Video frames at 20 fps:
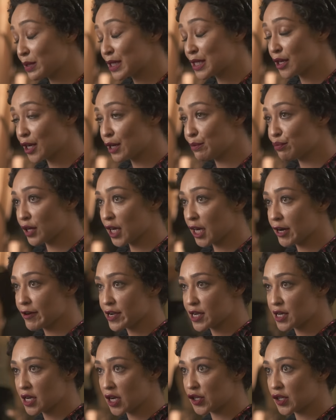but a
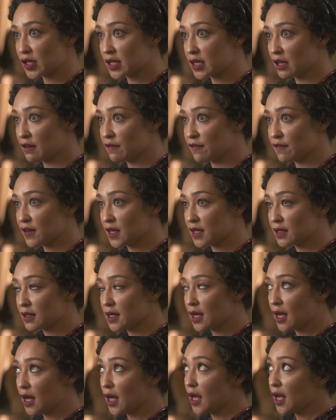librarian, I
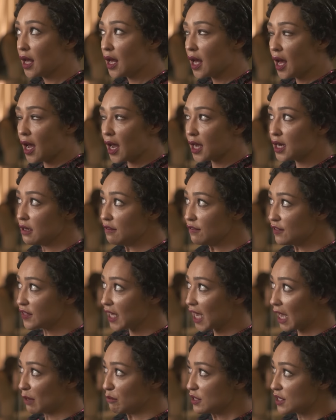love the
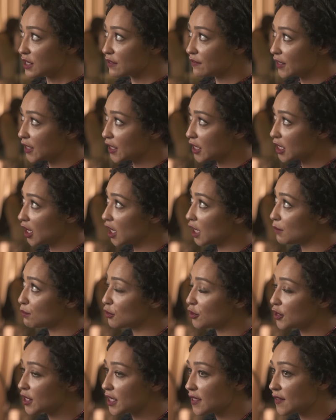atmosphere in
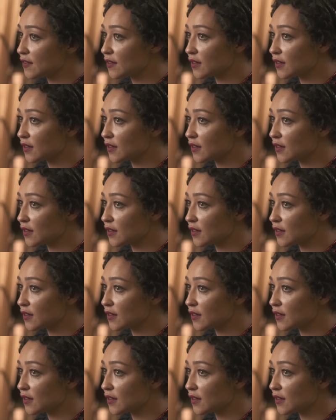libraries.